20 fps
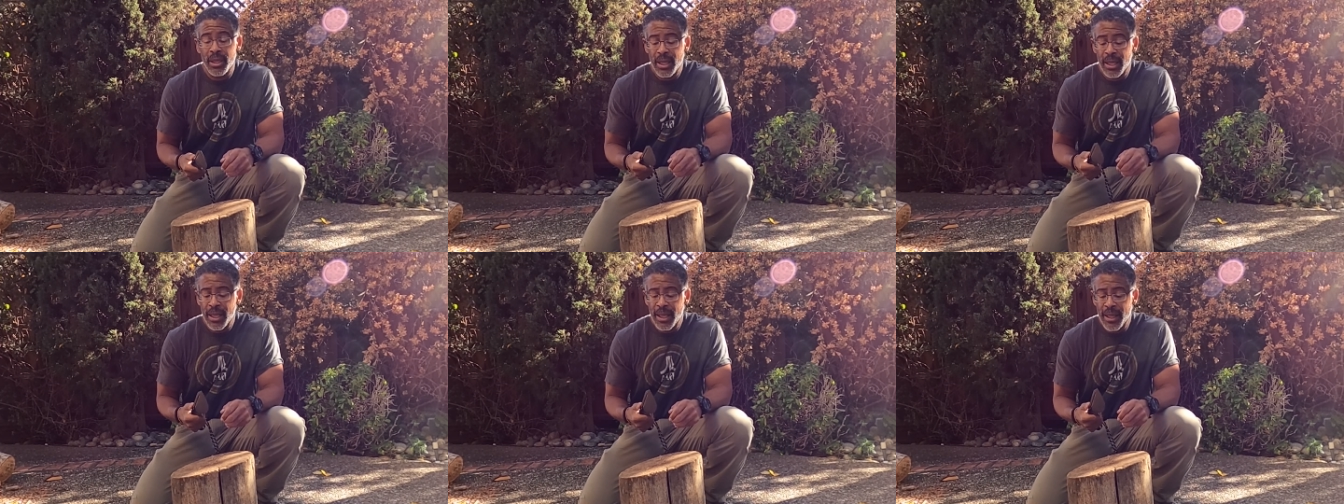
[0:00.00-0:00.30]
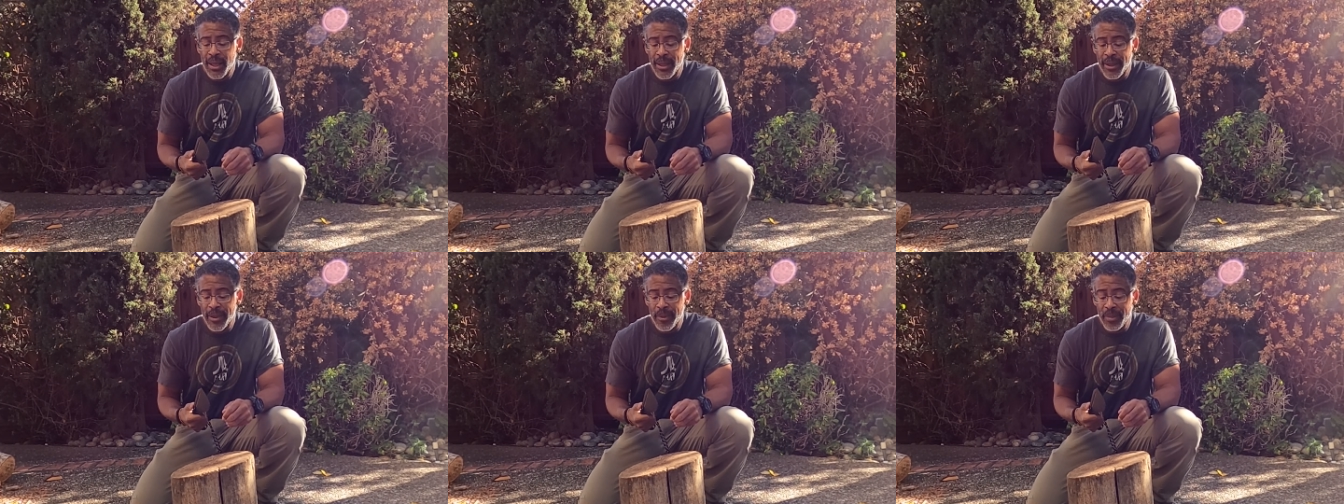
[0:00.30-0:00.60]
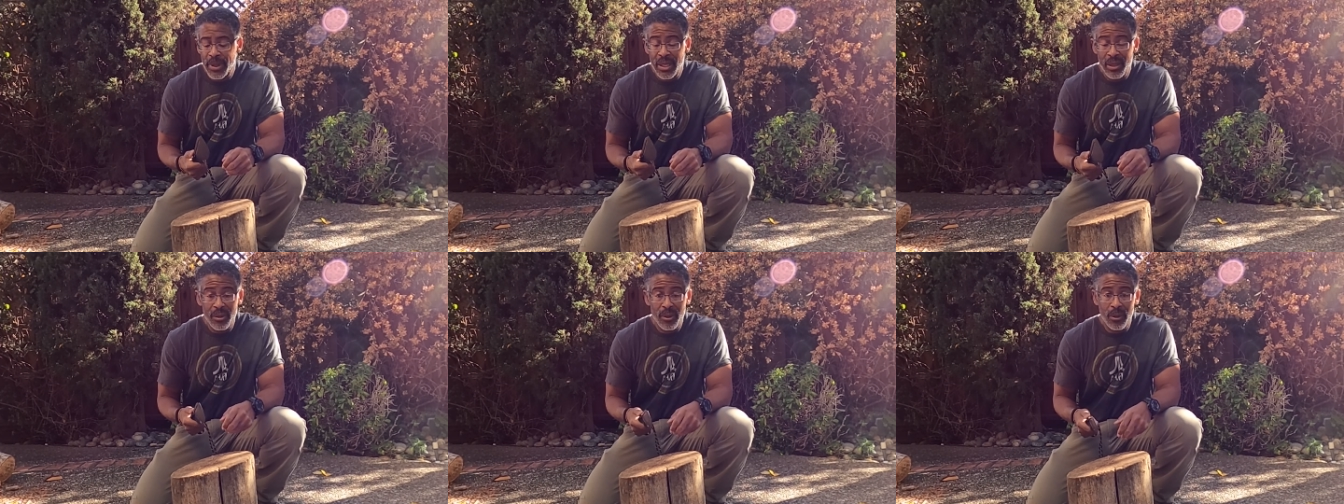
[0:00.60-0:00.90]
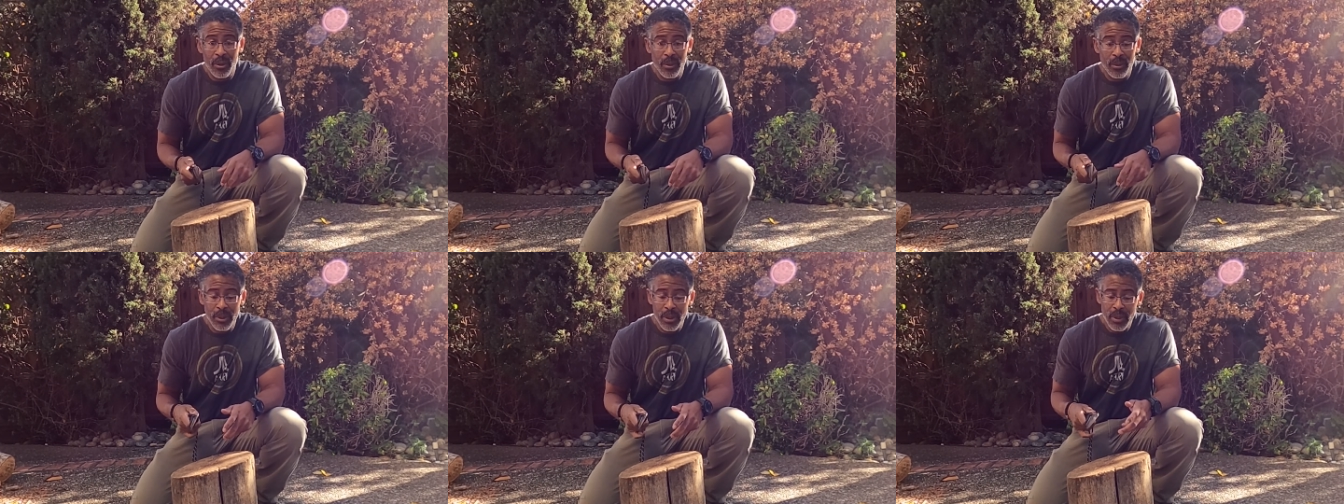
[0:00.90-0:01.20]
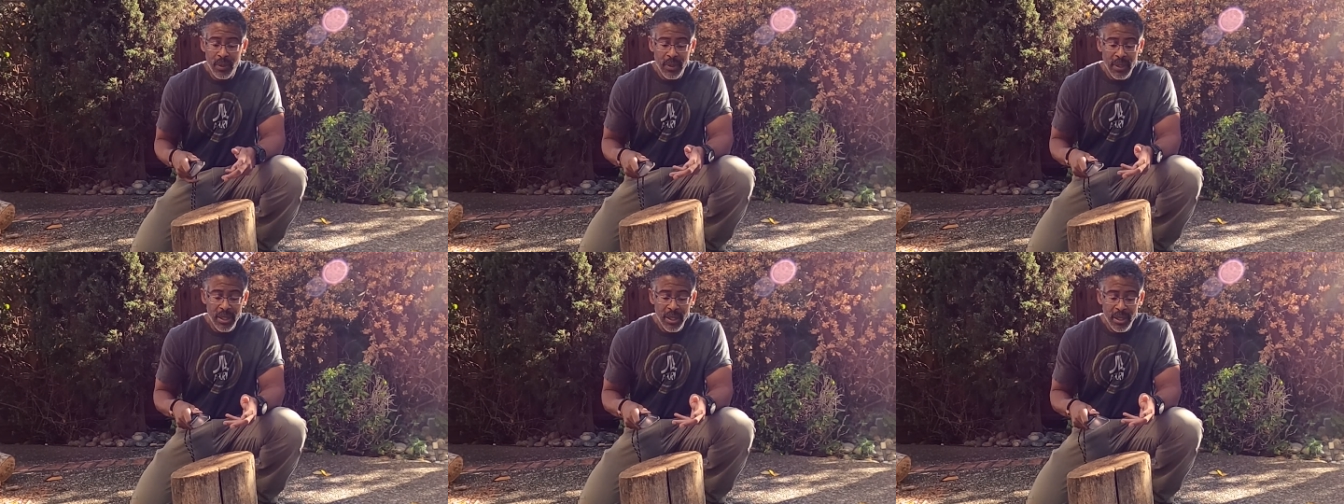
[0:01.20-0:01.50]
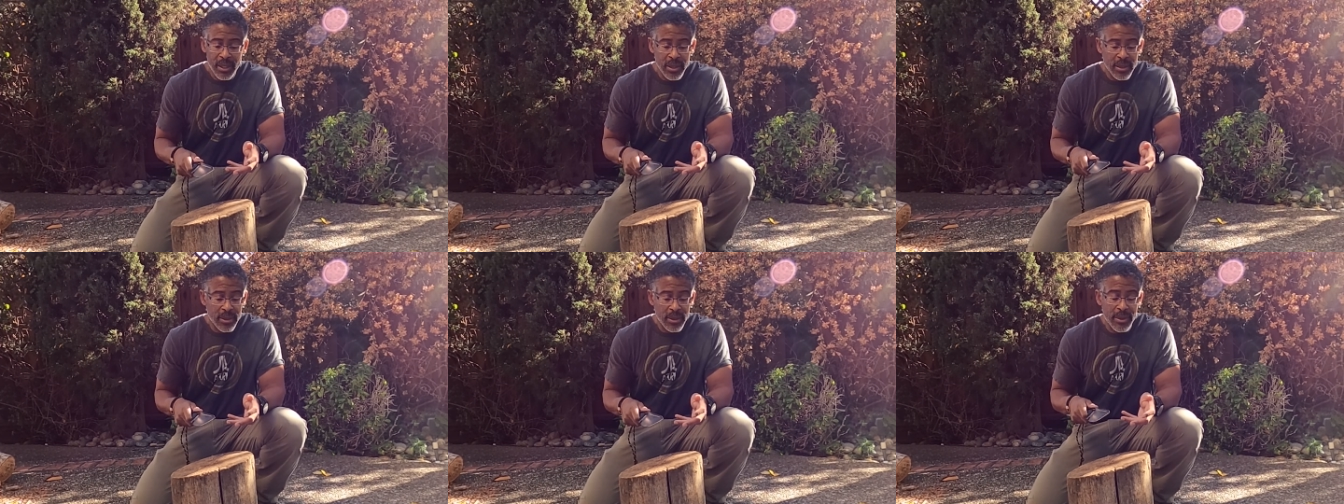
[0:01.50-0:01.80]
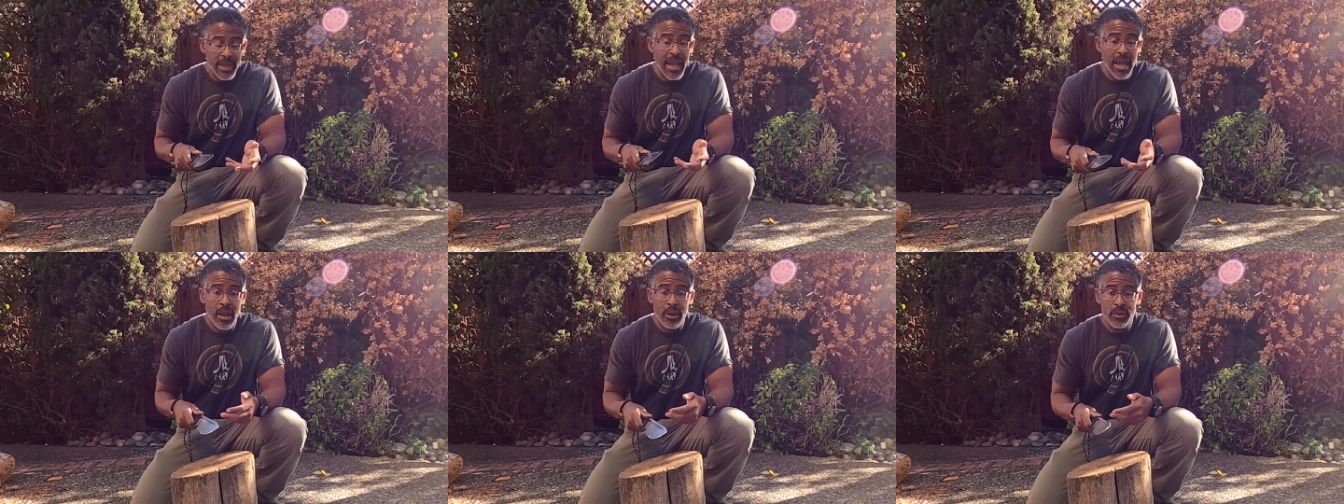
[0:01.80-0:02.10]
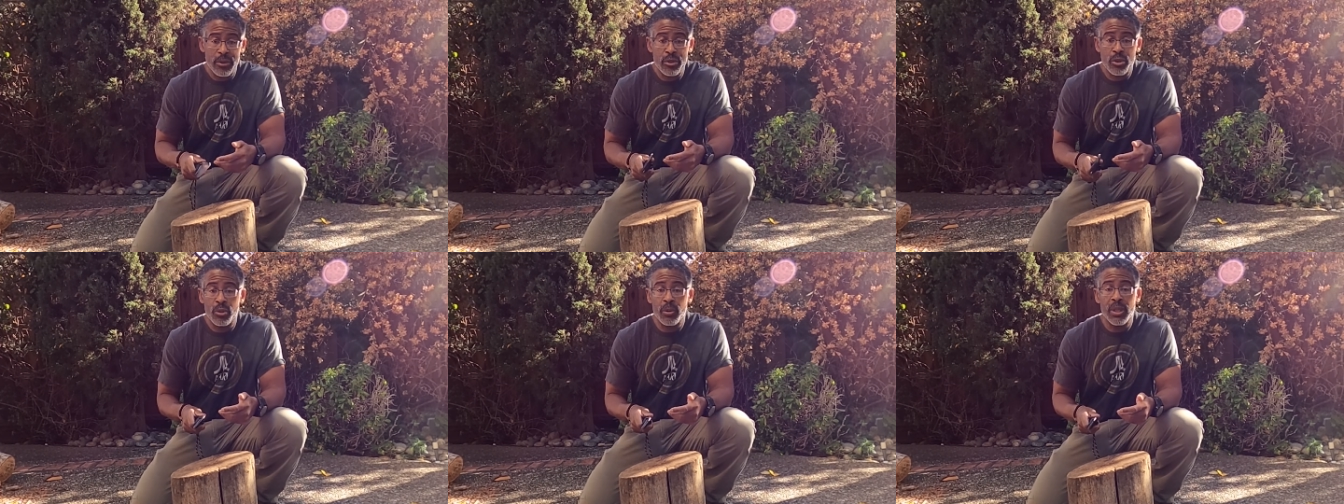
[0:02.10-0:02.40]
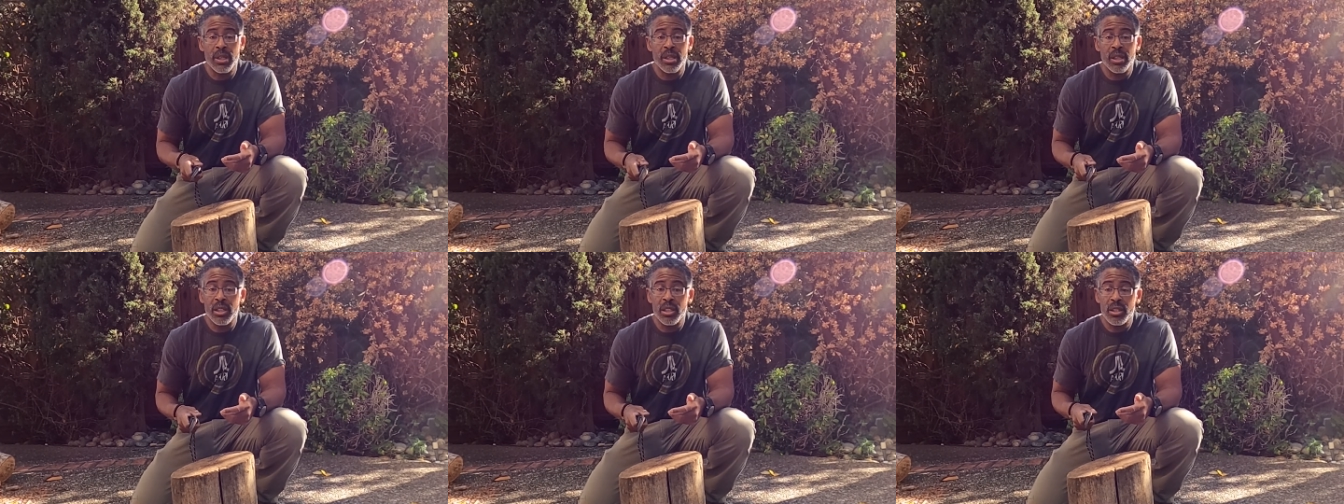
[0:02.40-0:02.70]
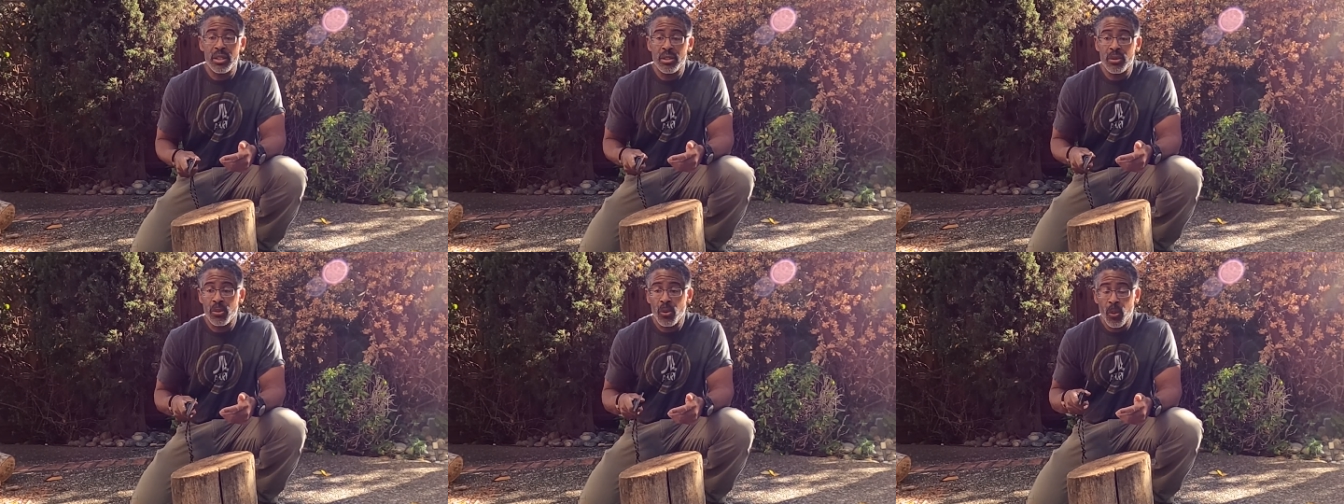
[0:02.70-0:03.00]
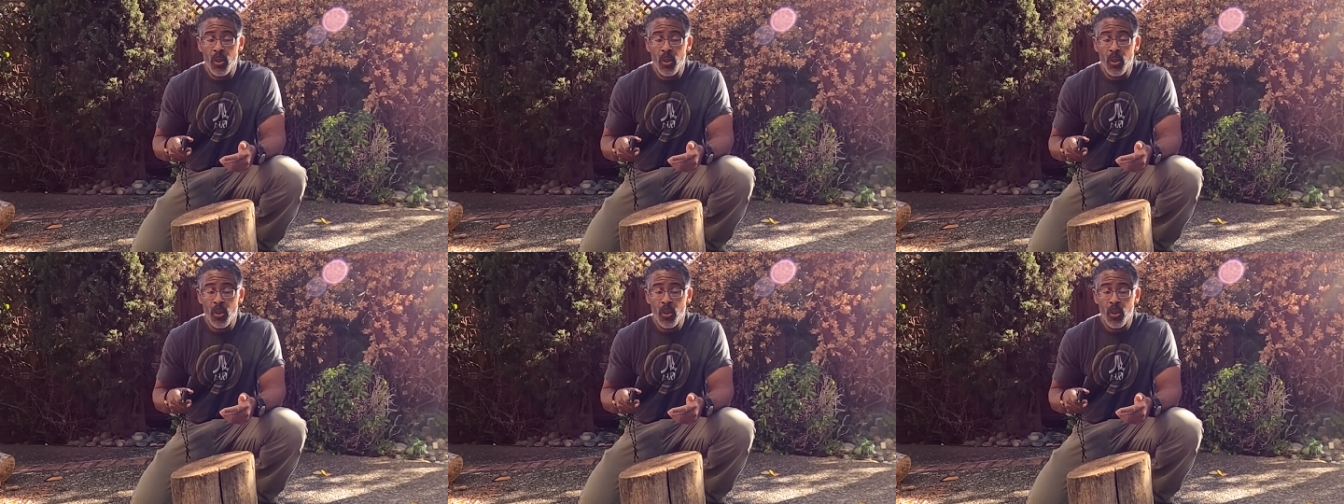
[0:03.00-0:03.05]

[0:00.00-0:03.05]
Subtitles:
either in downed trees